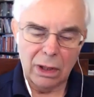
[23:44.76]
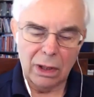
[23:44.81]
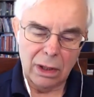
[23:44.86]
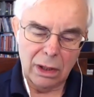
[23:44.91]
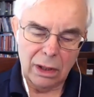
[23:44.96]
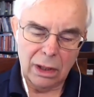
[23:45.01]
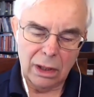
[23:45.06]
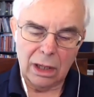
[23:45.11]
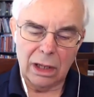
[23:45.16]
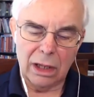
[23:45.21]

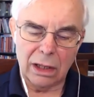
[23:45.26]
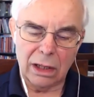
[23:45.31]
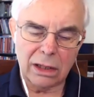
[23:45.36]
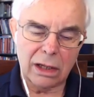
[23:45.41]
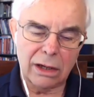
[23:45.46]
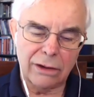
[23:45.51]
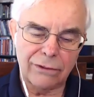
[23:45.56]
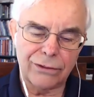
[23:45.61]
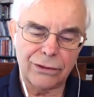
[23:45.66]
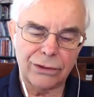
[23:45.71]
uh,
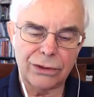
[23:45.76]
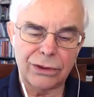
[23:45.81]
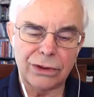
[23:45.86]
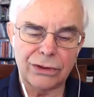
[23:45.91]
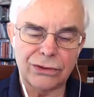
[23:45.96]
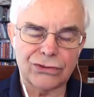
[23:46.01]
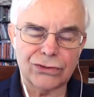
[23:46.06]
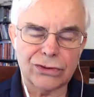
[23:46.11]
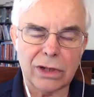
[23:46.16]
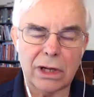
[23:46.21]
covered
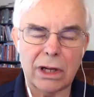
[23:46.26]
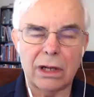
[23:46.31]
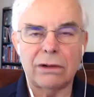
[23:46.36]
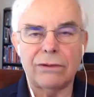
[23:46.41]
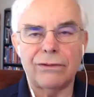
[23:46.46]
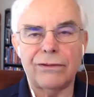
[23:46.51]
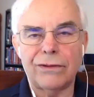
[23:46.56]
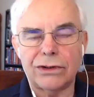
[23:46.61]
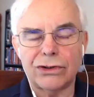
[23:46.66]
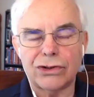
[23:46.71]
this kind
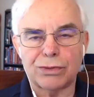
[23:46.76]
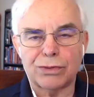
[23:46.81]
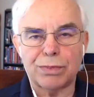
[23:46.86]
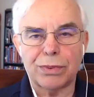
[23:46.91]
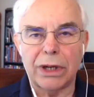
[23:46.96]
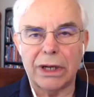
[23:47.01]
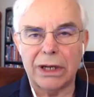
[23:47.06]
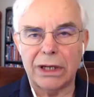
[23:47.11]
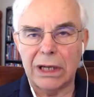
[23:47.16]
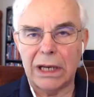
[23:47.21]
of in
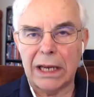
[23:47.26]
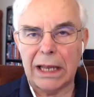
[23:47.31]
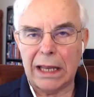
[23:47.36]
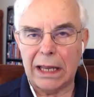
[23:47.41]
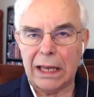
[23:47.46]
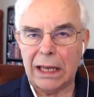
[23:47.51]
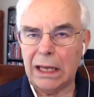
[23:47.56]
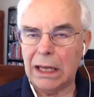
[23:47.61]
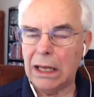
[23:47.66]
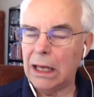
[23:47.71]
Spring
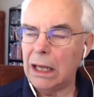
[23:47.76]
Day,